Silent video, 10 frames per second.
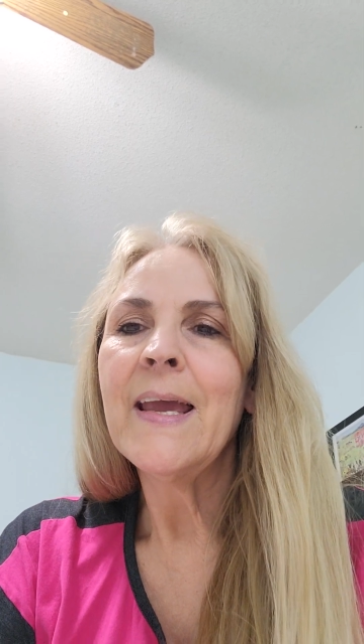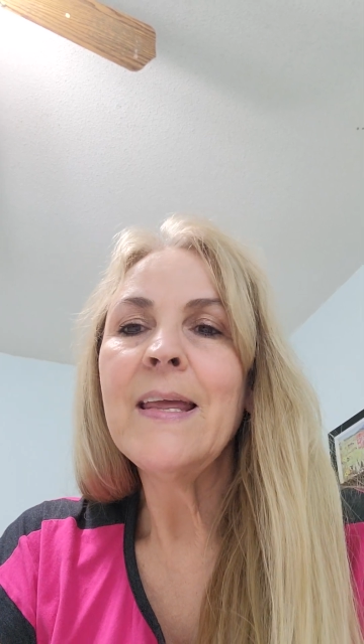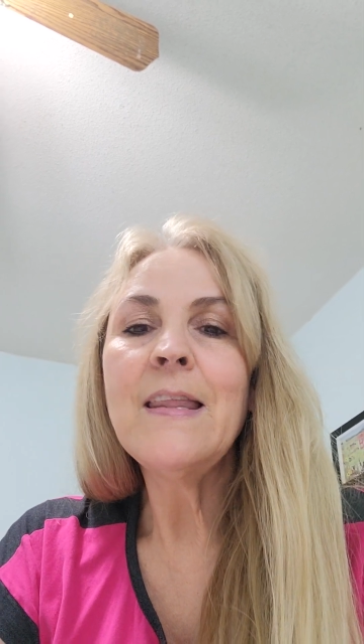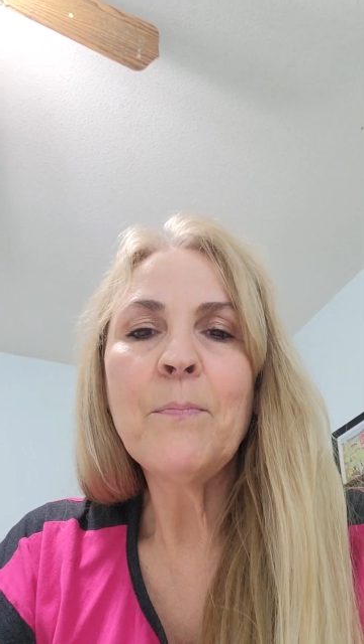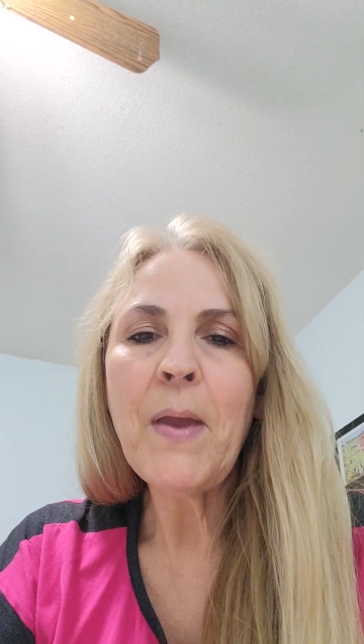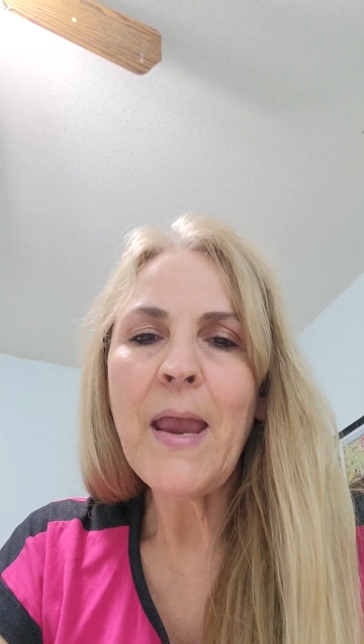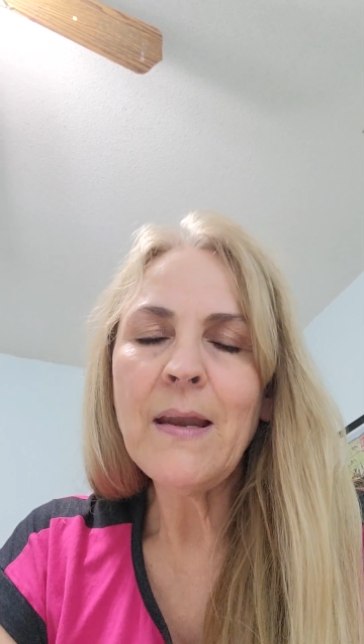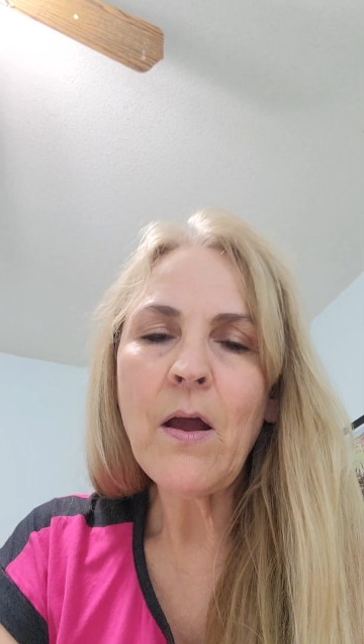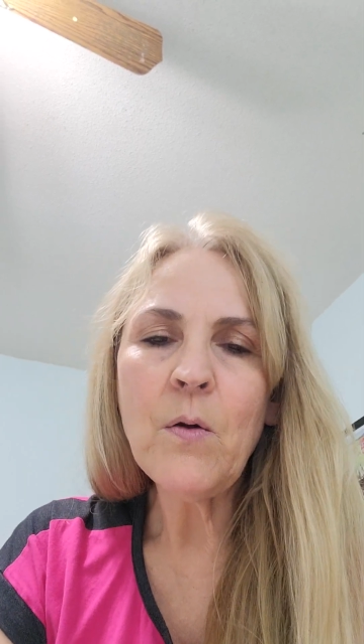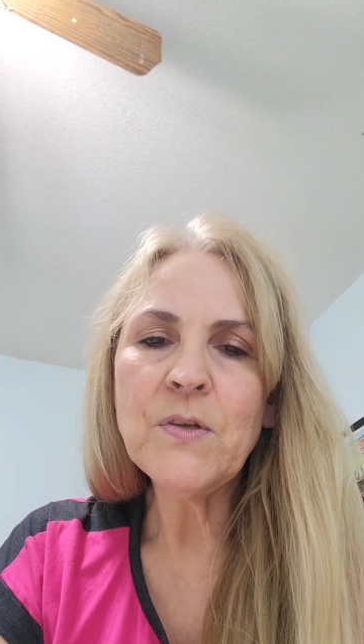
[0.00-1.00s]
And then
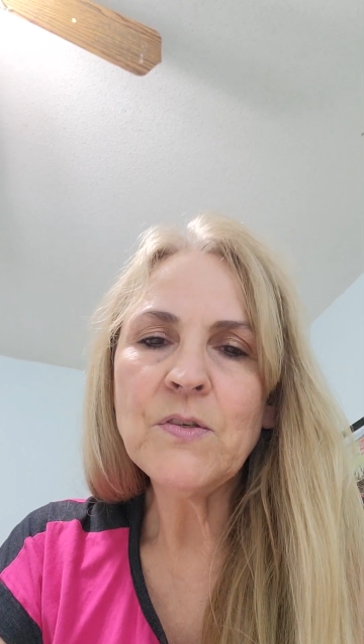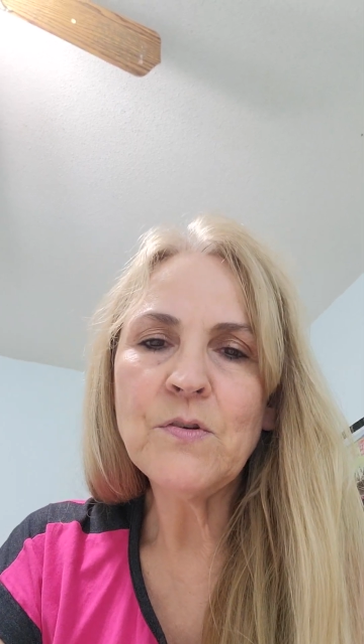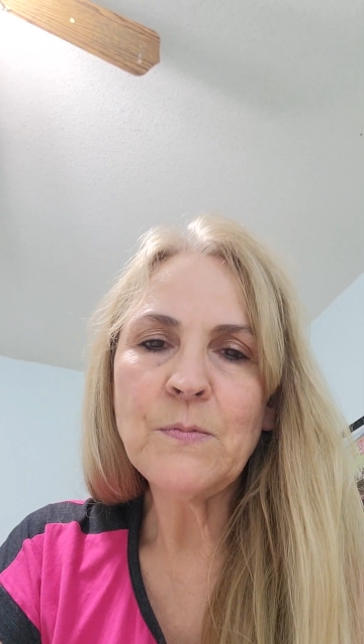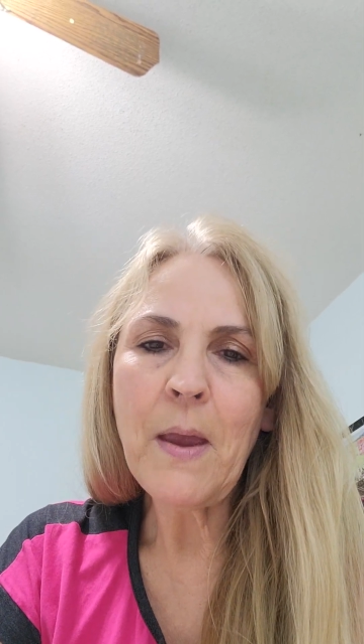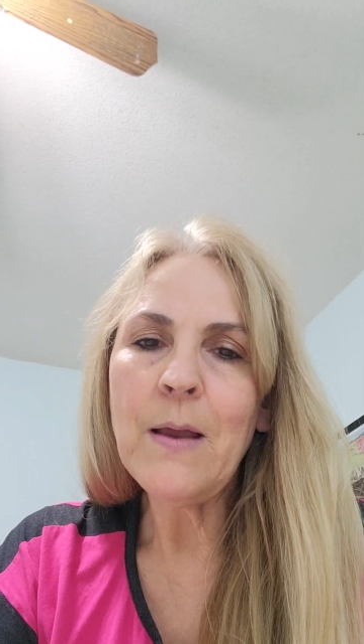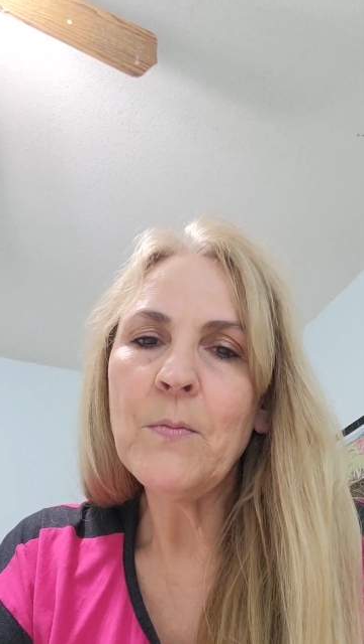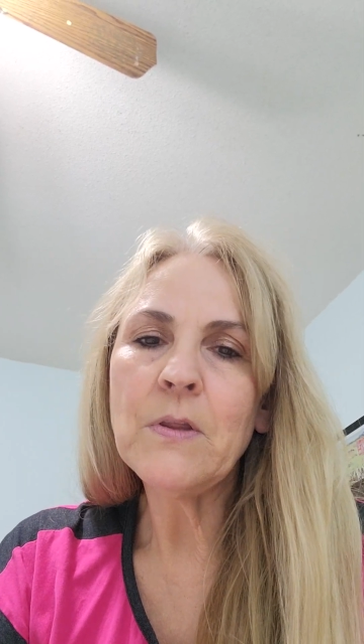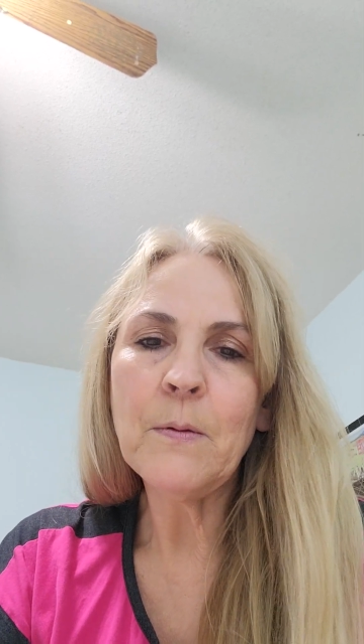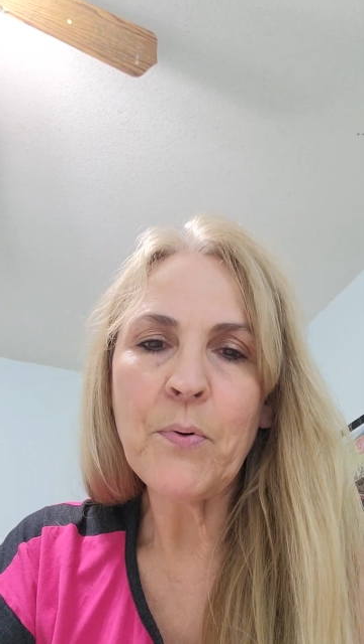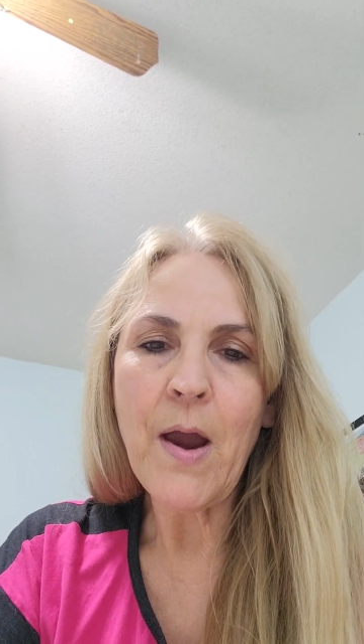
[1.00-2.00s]
paint, I always use paint
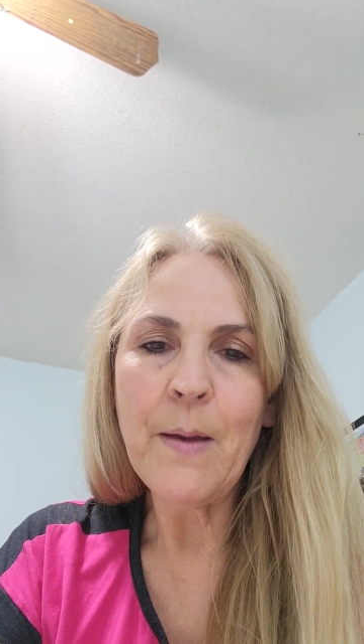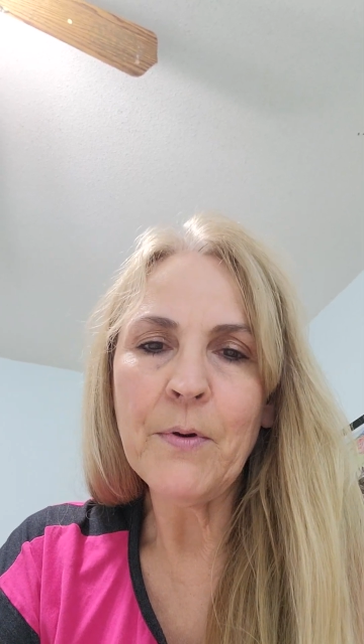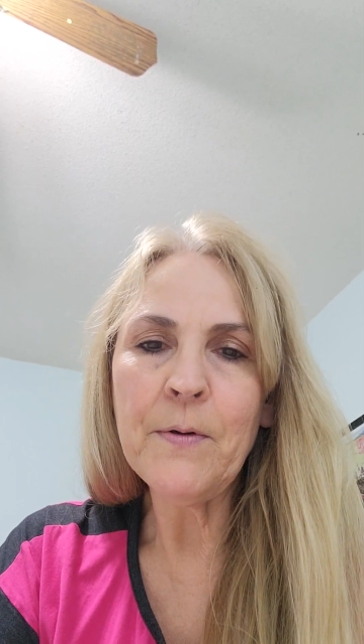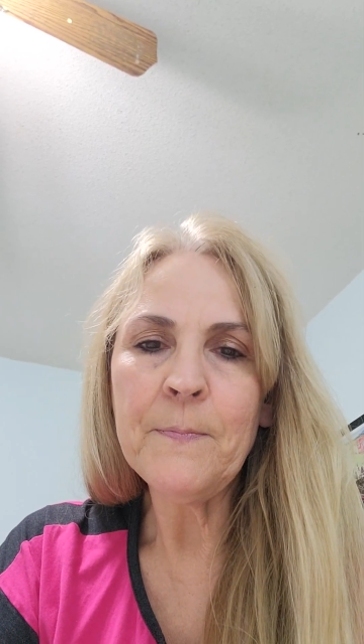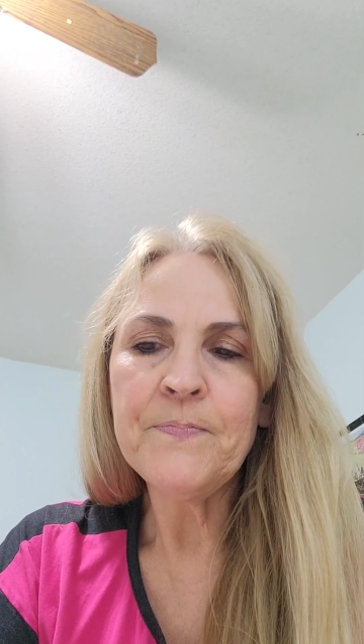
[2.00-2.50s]
with a primer.